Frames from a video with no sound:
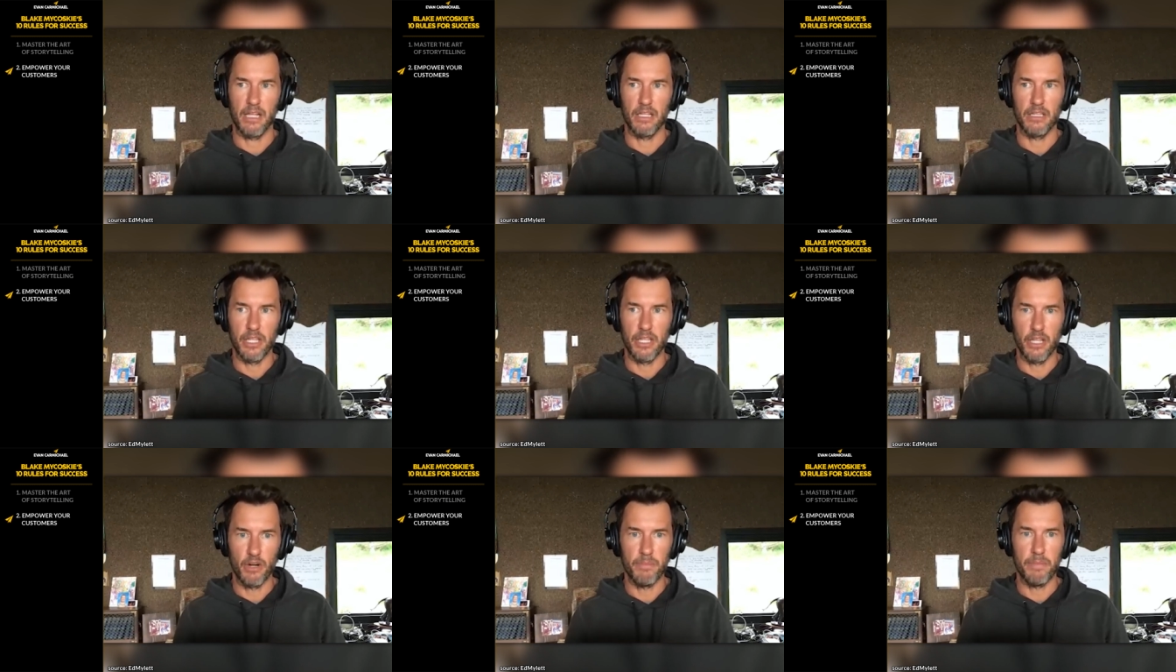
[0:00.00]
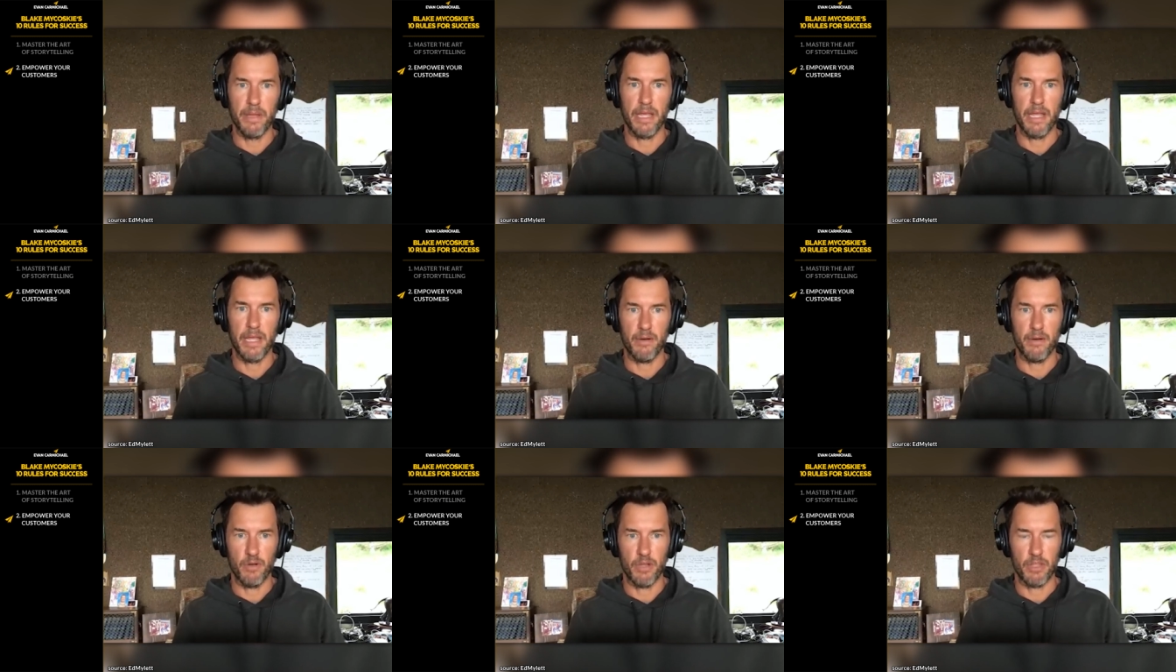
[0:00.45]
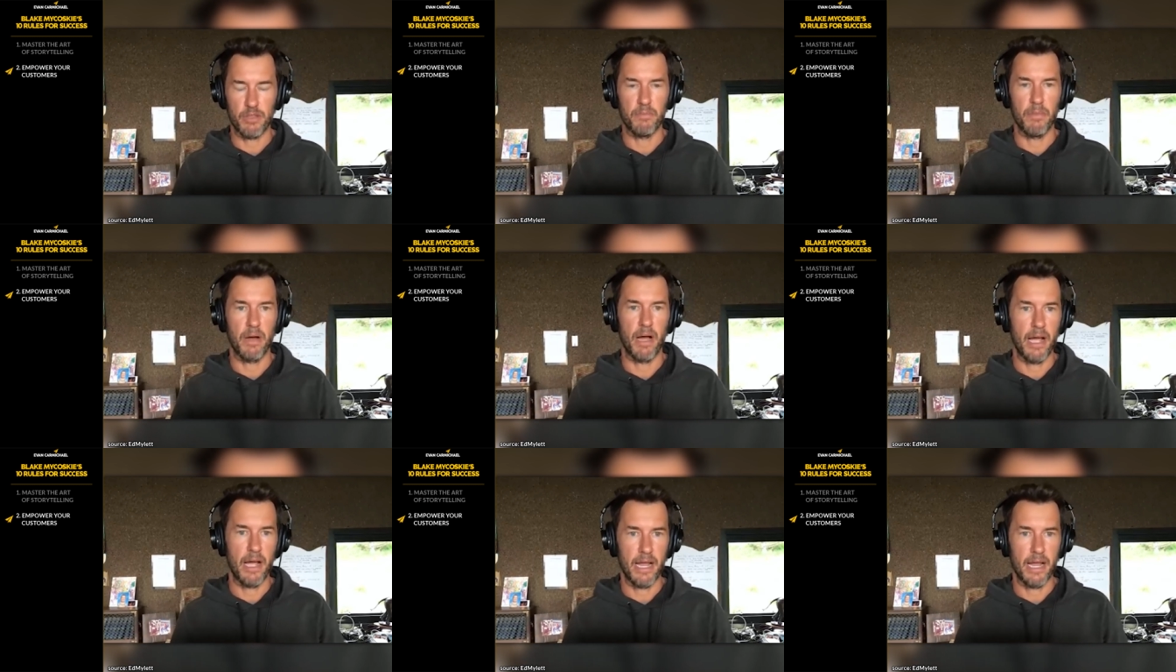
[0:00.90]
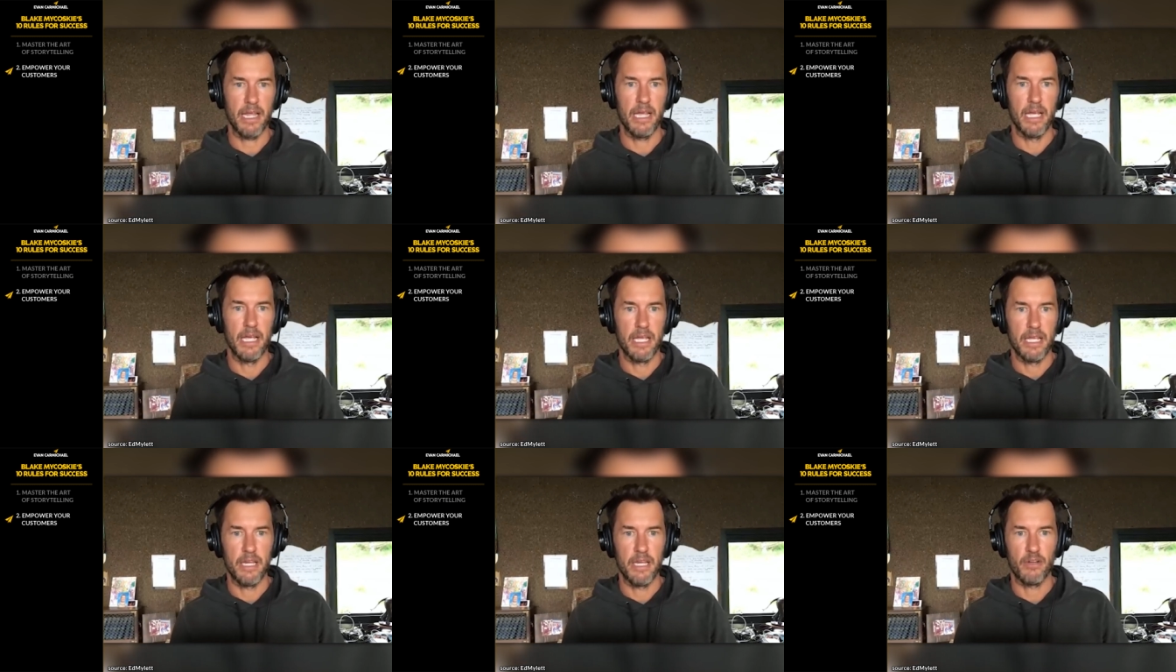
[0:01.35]
a little bit with my,
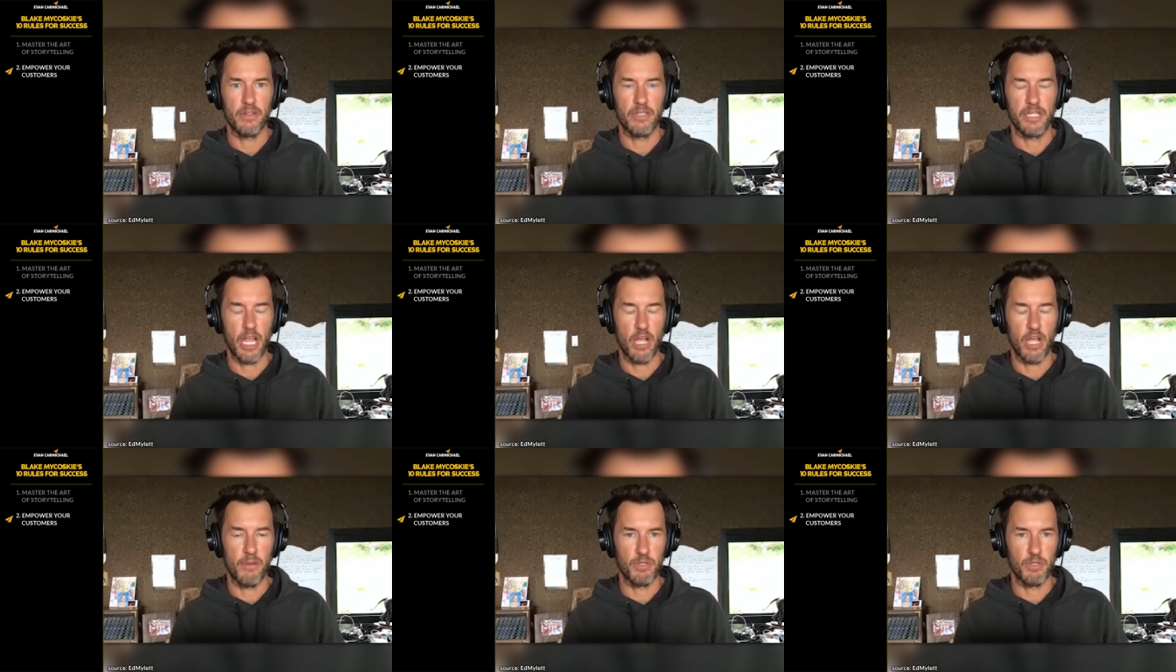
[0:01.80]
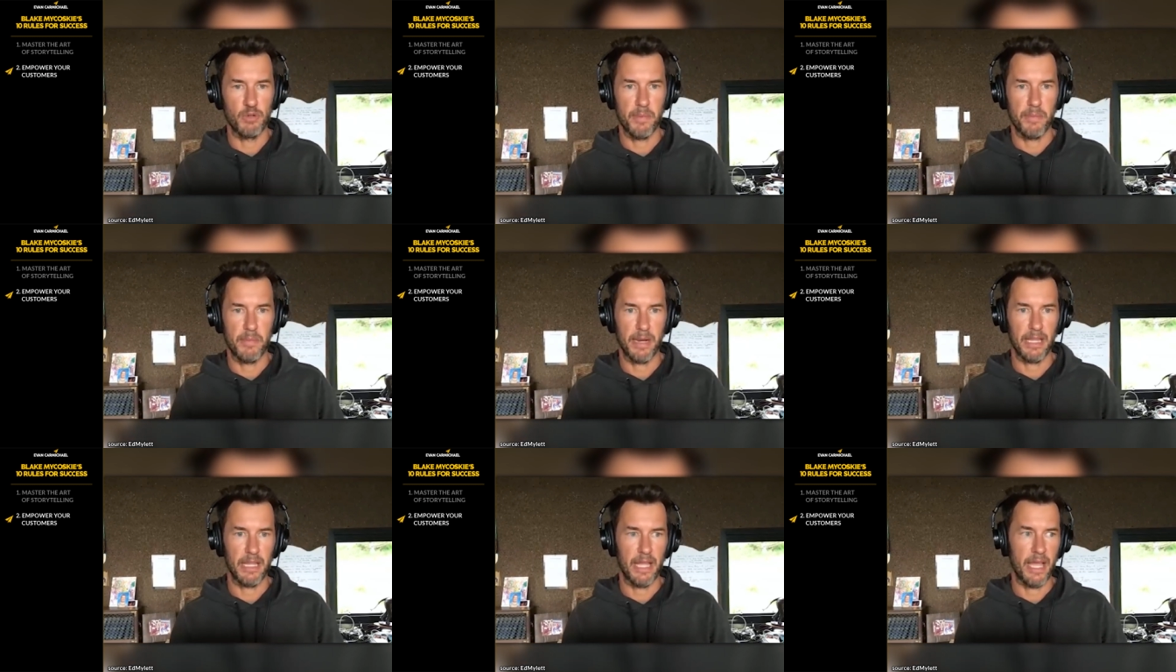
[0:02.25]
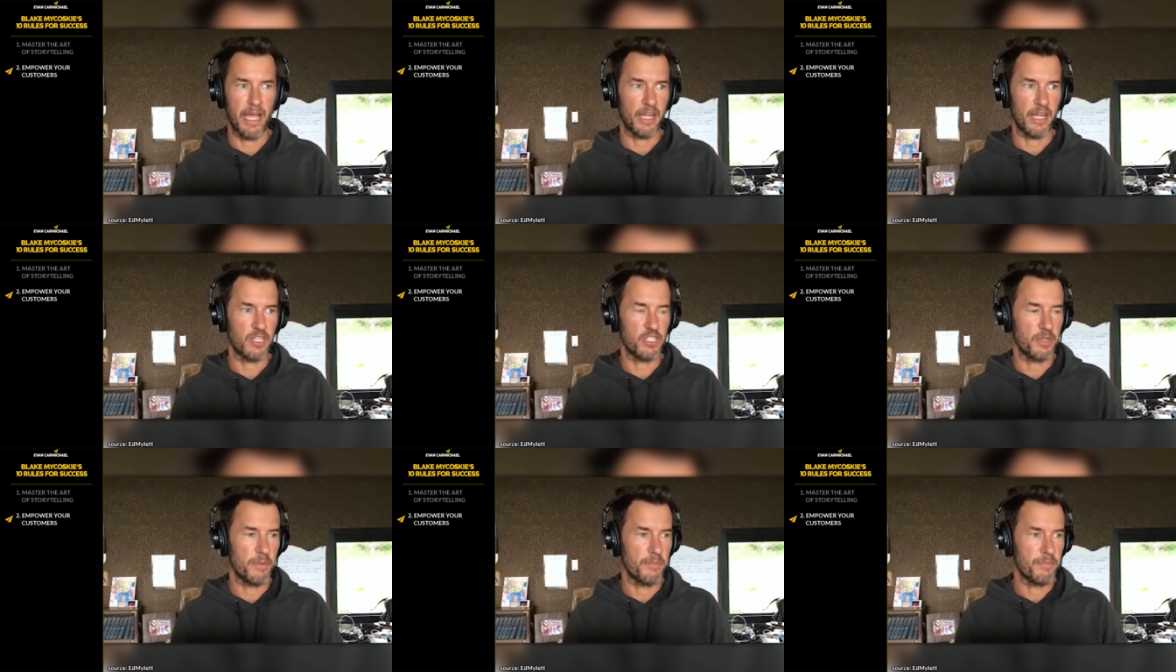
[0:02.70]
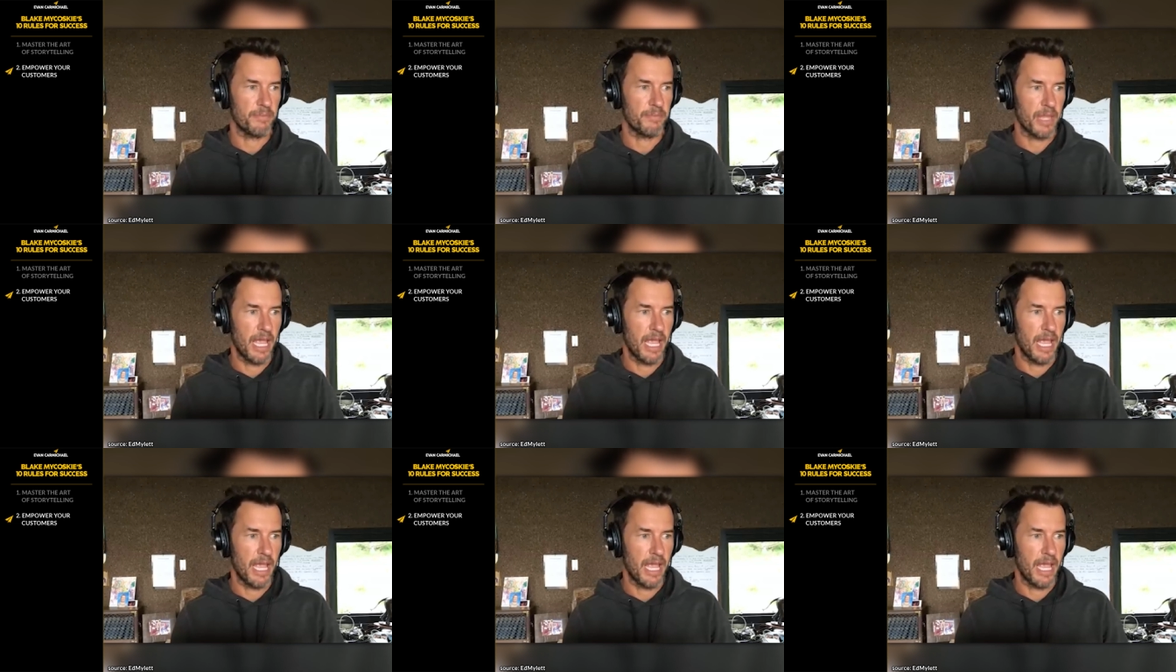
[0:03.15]
you know, tail between my legs.